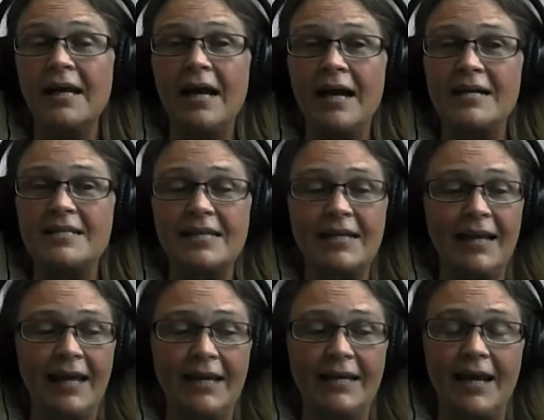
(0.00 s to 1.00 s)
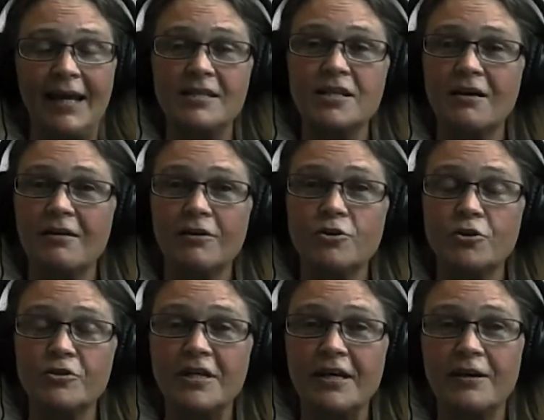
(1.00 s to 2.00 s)
at
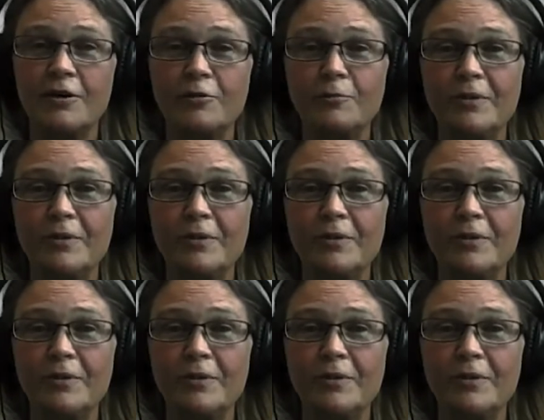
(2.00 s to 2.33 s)
elaine@ark.io.